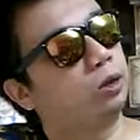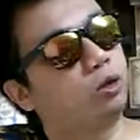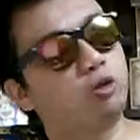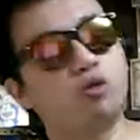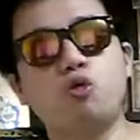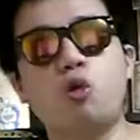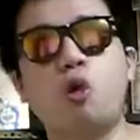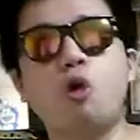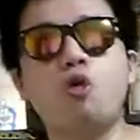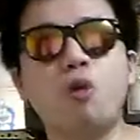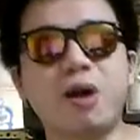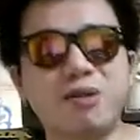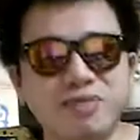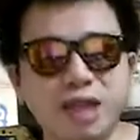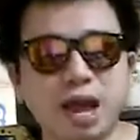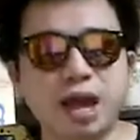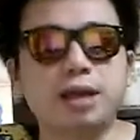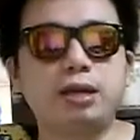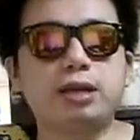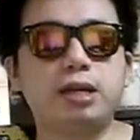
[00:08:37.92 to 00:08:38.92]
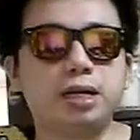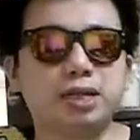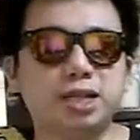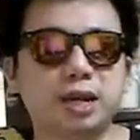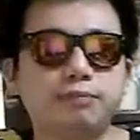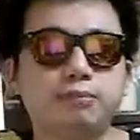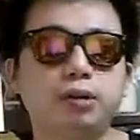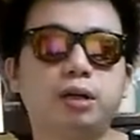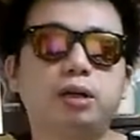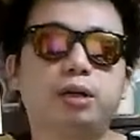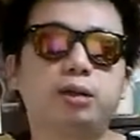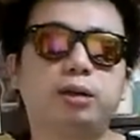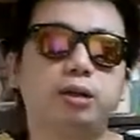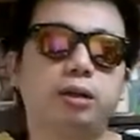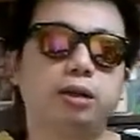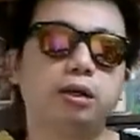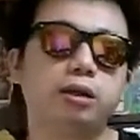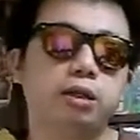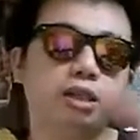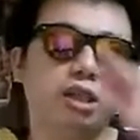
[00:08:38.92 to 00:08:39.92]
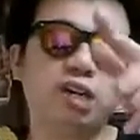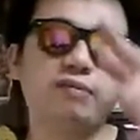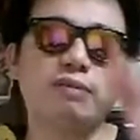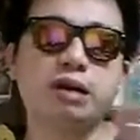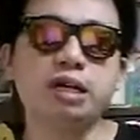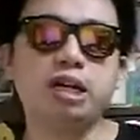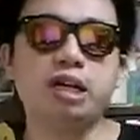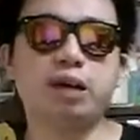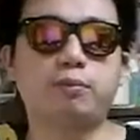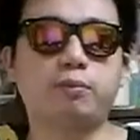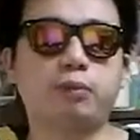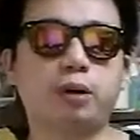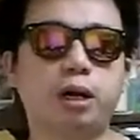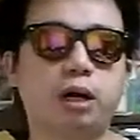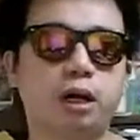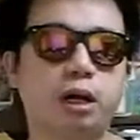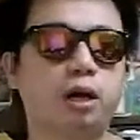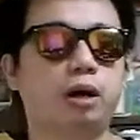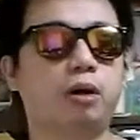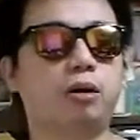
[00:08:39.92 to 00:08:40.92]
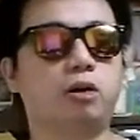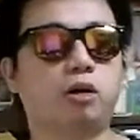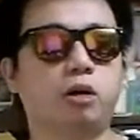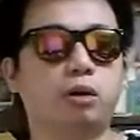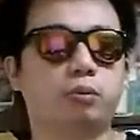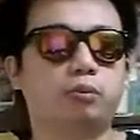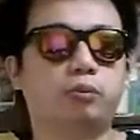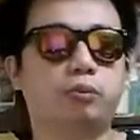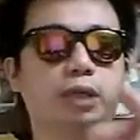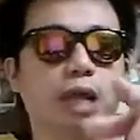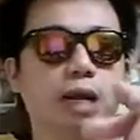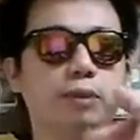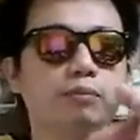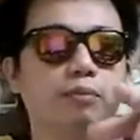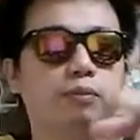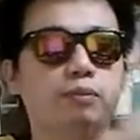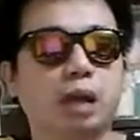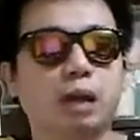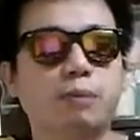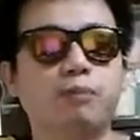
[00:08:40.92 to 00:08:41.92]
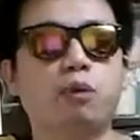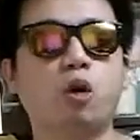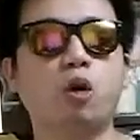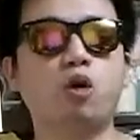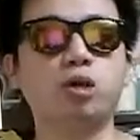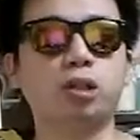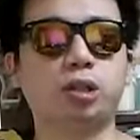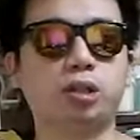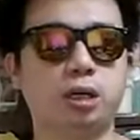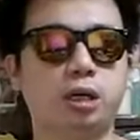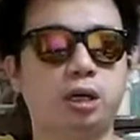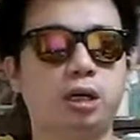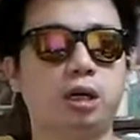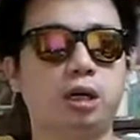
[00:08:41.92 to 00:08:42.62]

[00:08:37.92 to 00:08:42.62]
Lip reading: 2019 December, Stephen got then post,